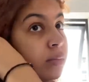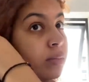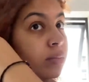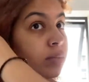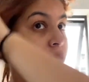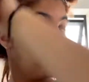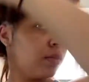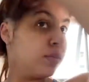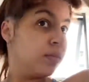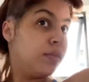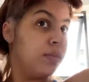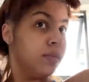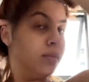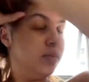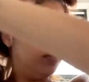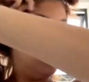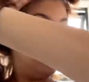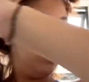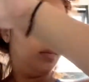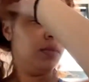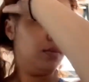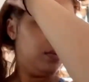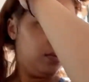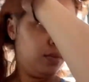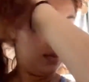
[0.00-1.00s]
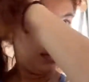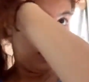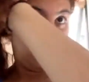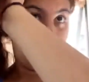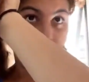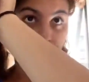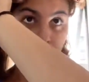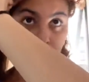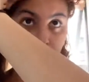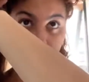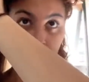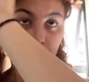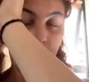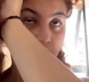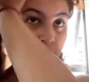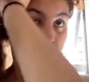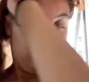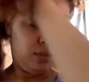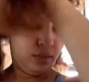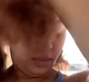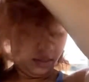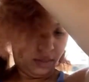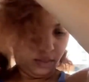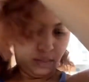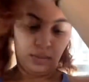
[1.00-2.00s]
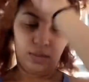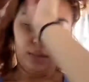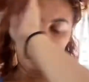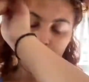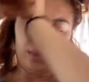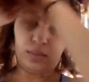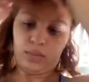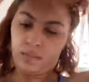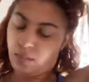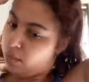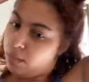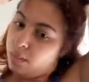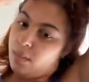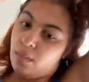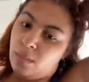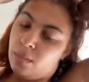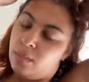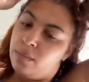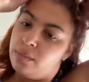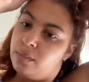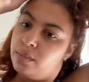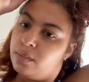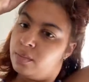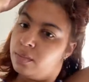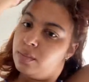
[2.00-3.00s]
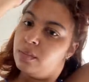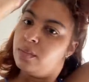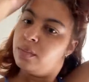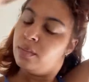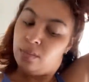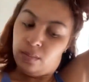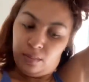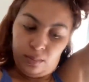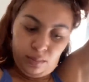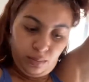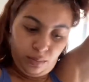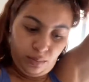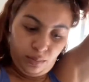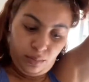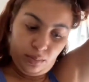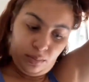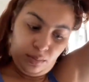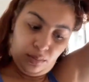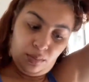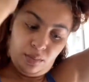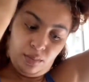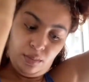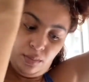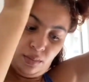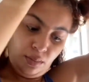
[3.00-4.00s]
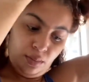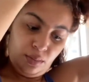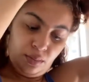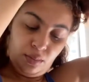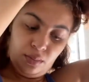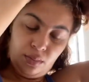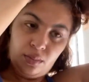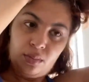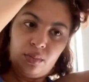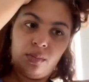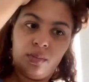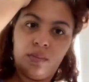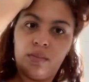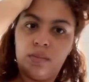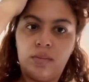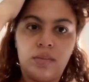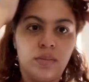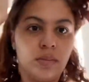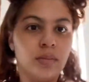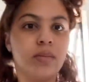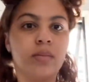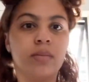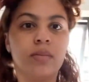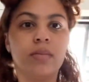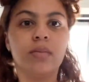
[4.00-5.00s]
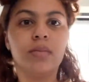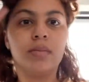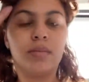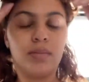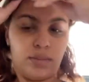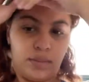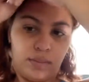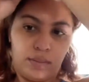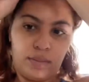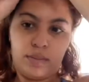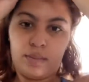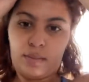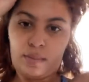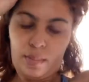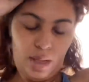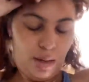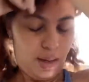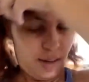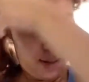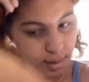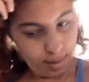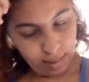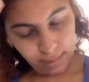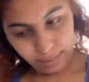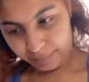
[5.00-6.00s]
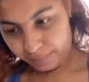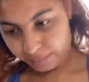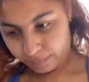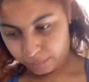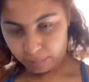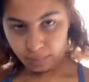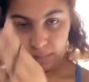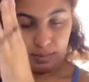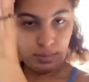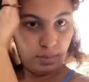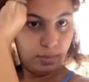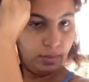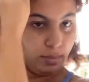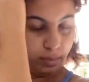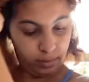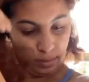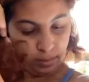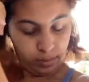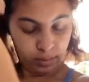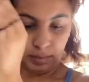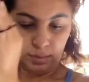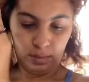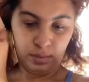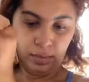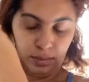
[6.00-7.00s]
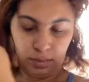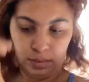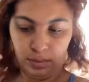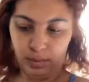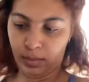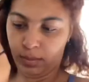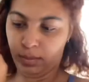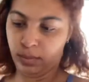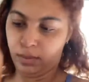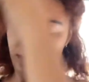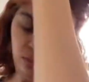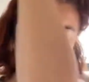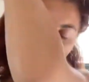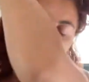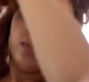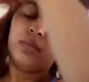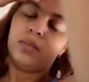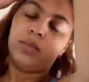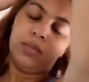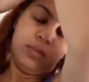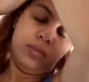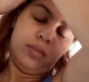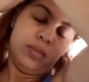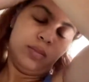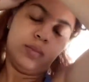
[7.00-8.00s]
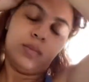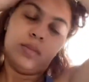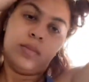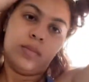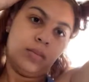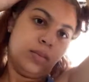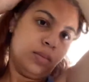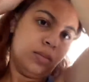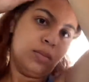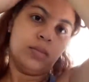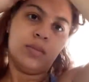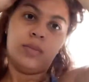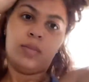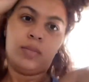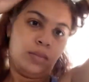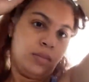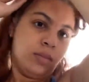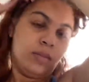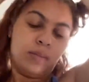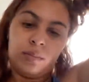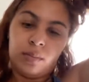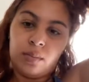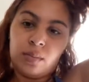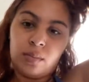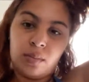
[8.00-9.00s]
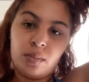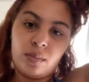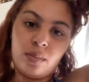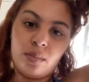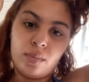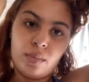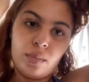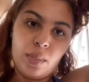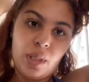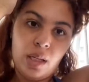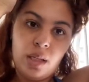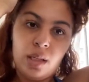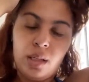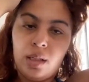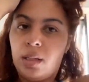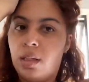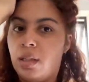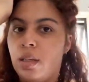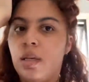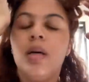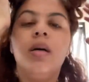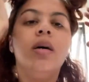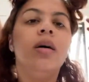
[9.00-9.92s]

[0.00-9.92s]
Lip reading: comb through, detangle your hair before dyeing. It really makes your life easier, and go ahead and just section it into 4 sections.